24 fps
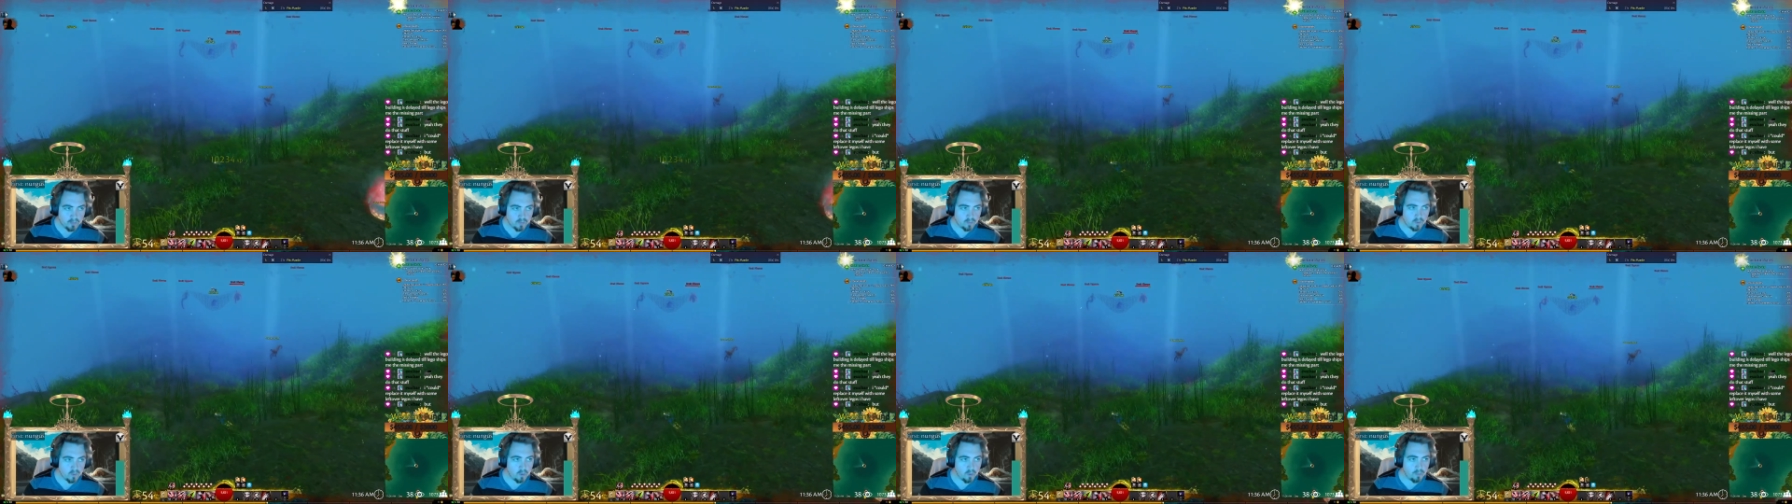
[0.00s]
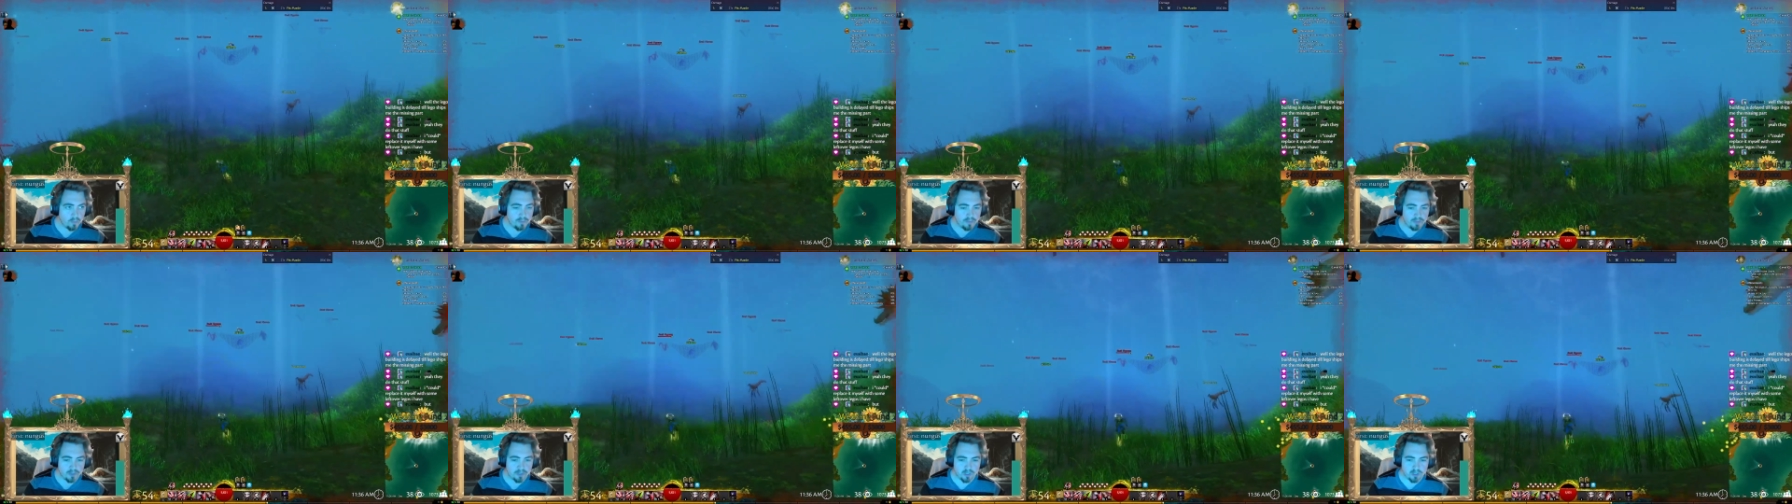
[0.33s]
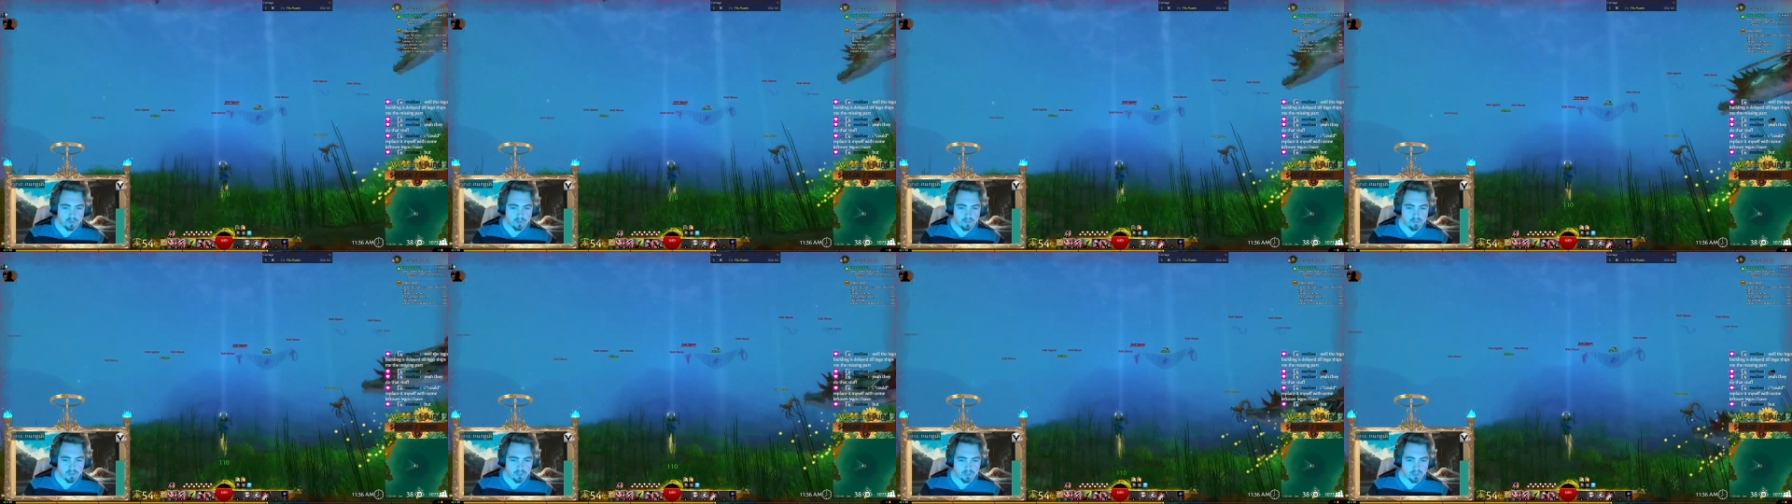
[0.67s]
Open the
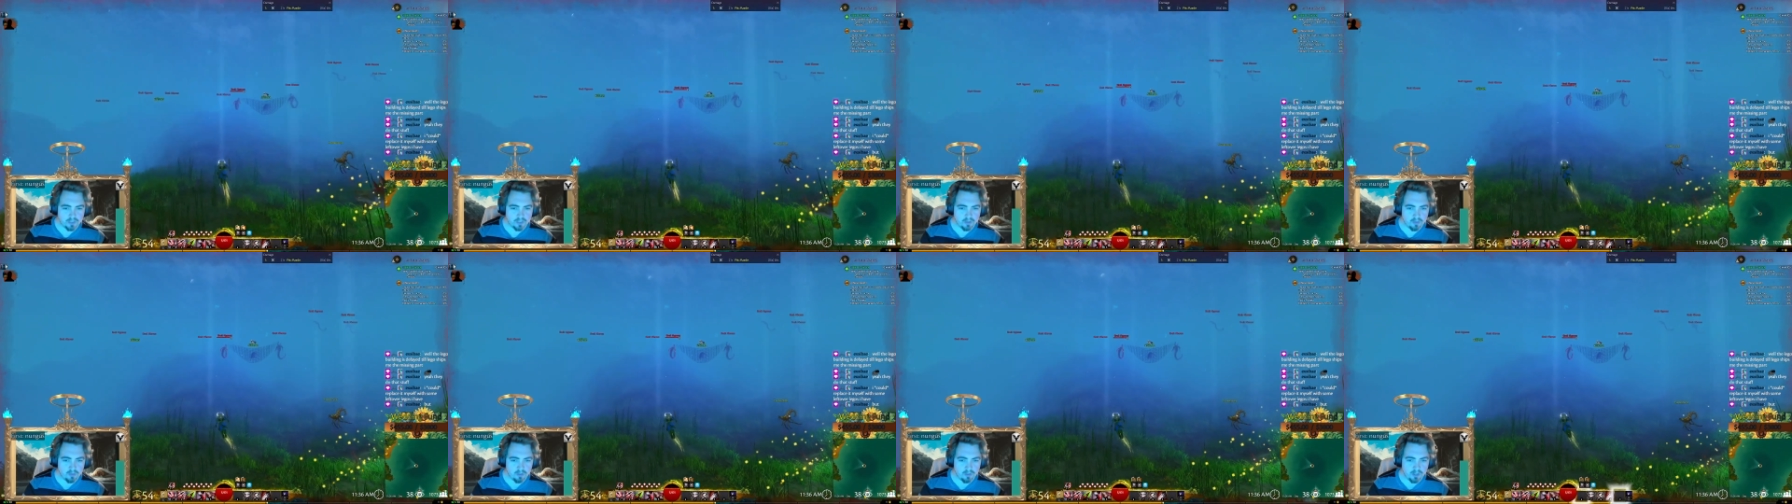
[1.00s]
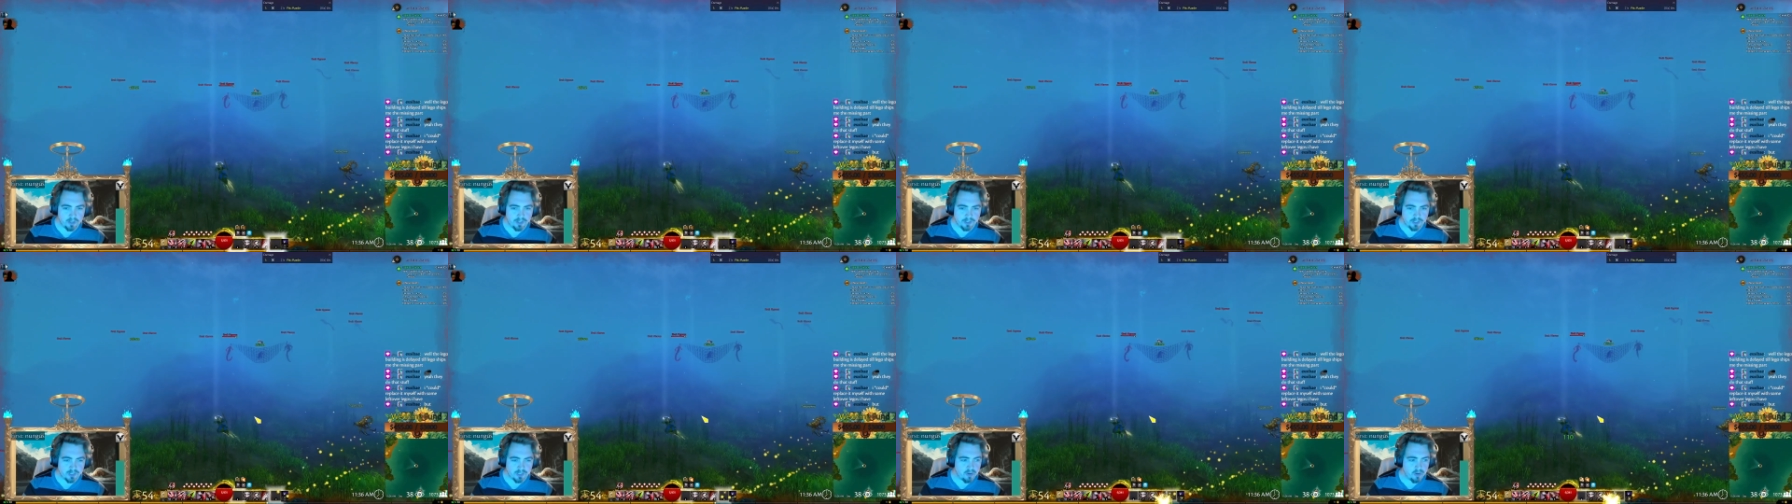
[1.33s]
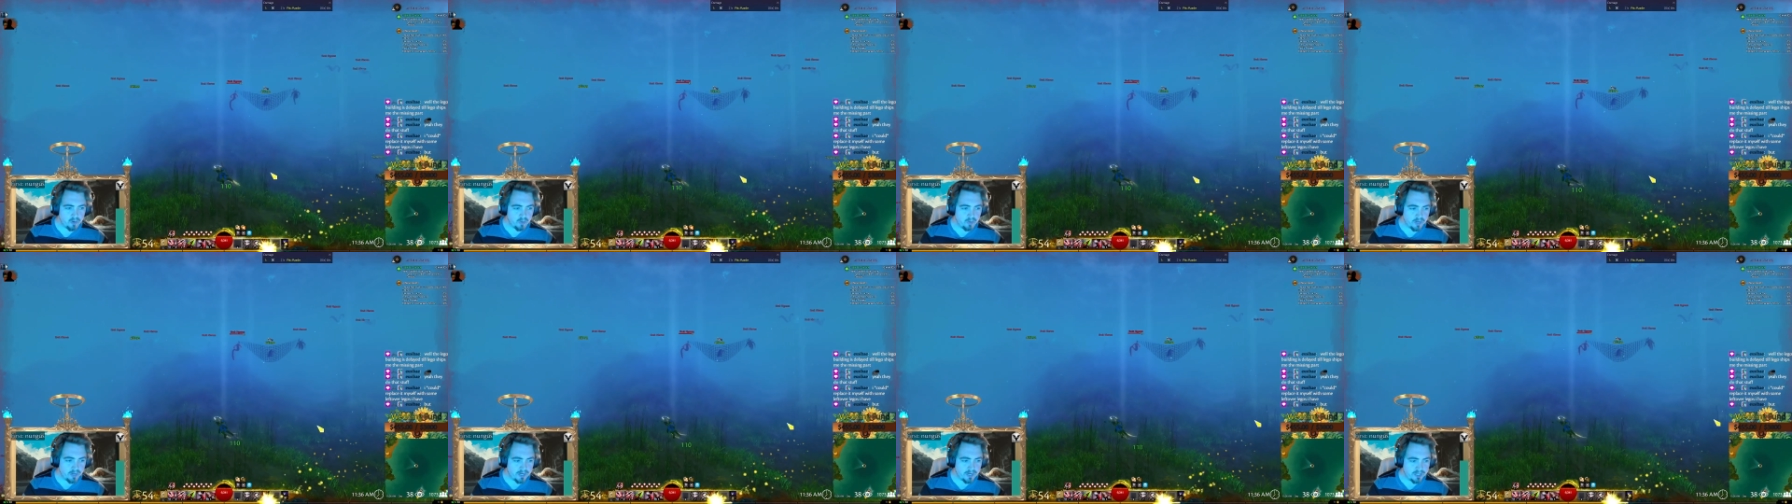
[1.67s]
chum bucket. Nice. I don't know
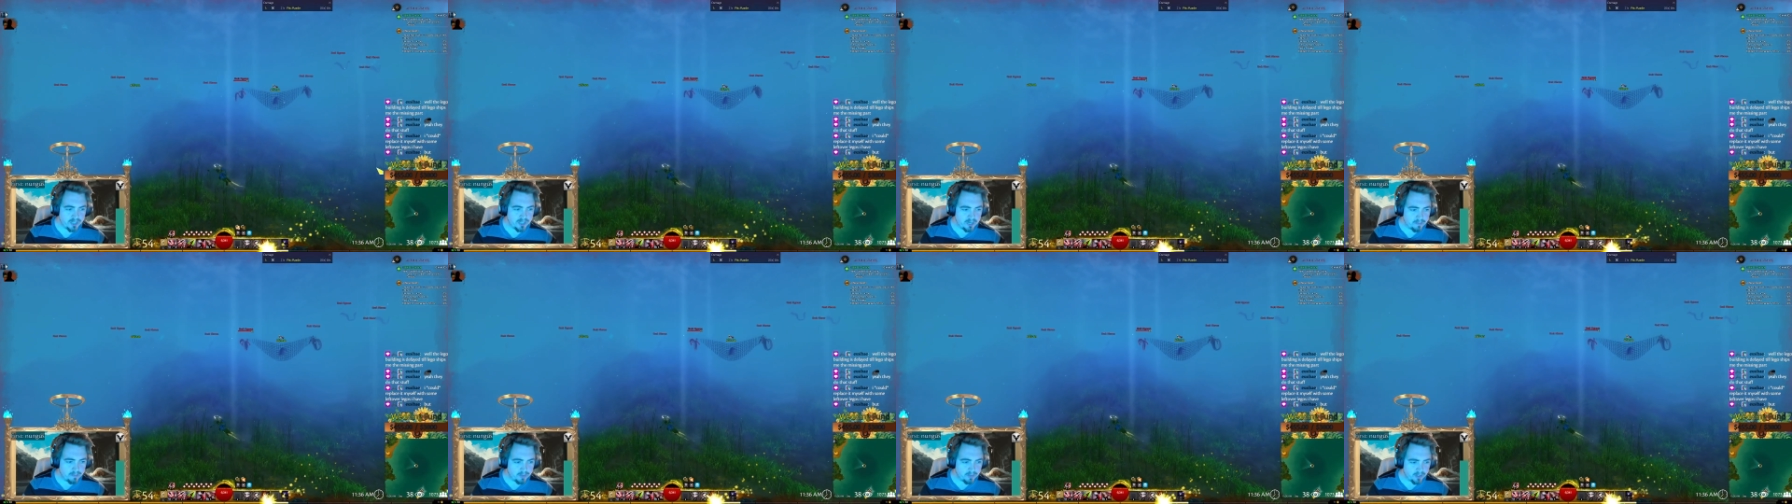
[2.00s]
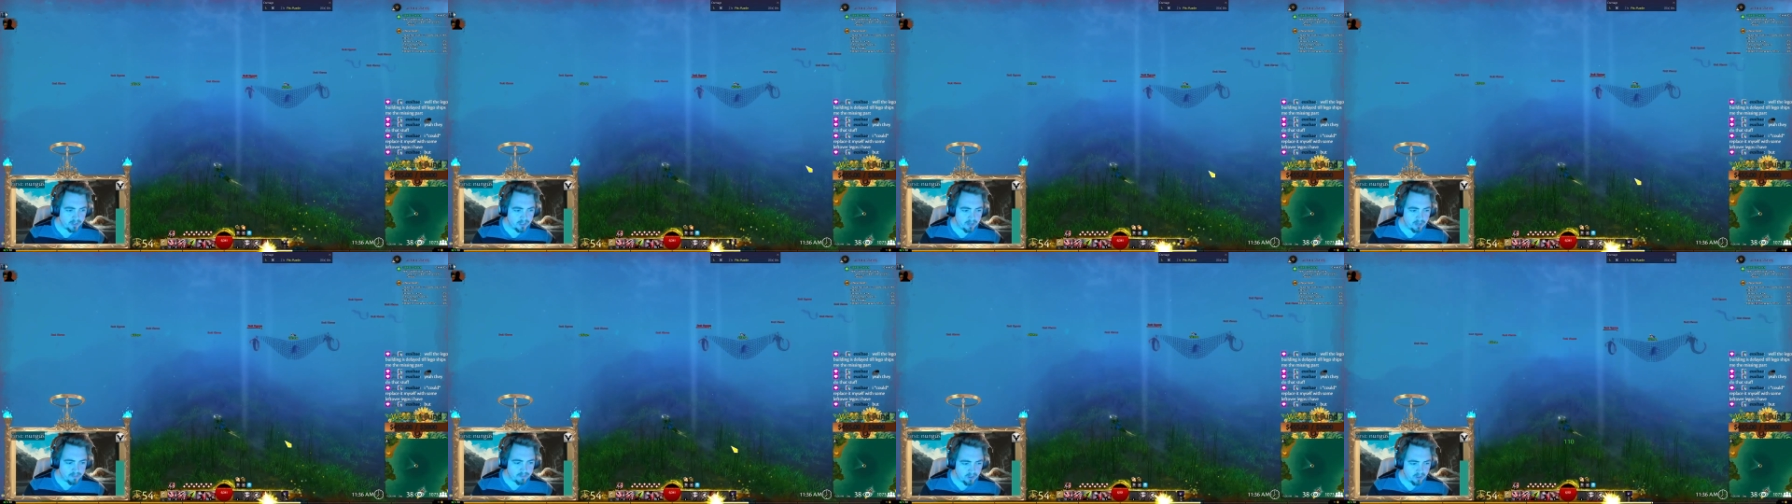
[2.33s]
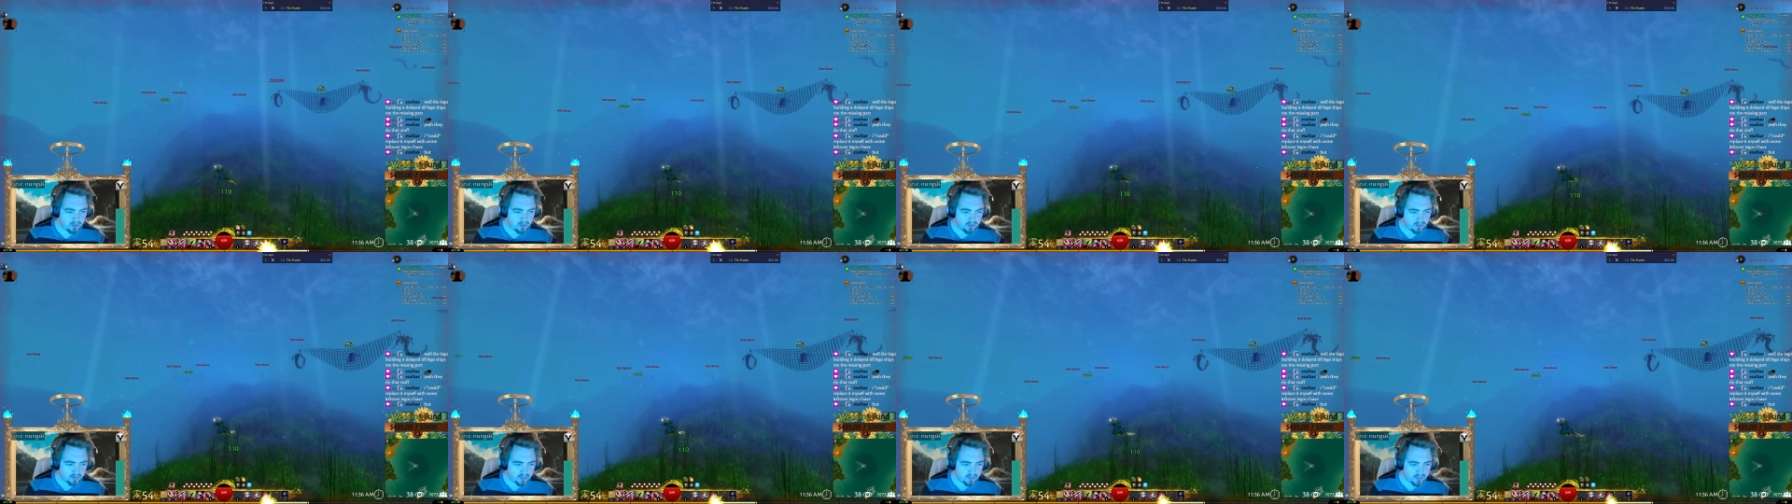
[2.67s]
what I did, but it gave me
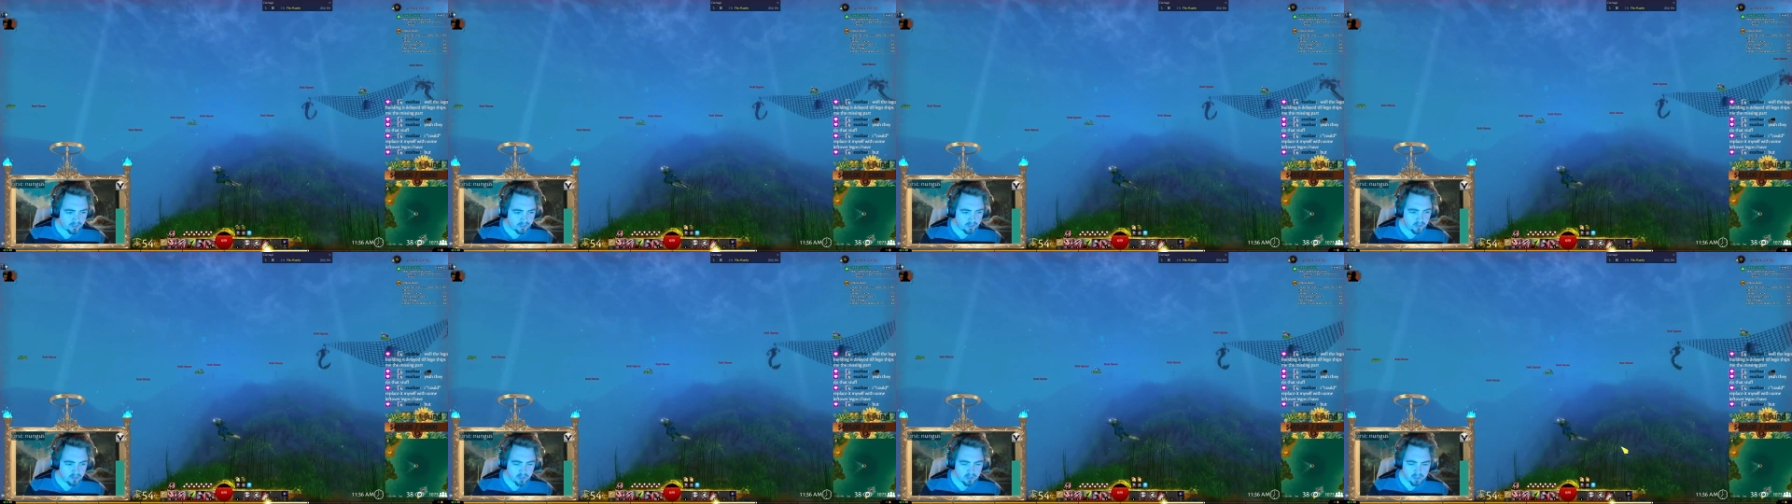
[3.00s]
heart credit.